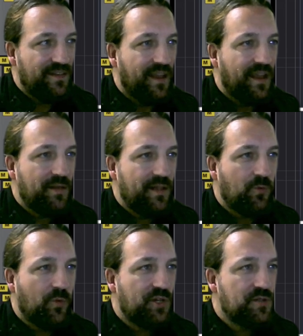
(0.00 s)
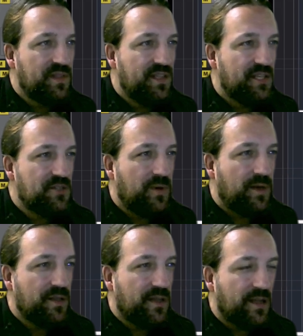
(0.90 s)
think that works with this
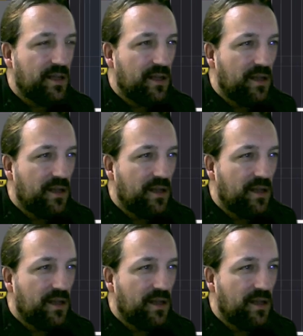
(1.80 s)
one, like,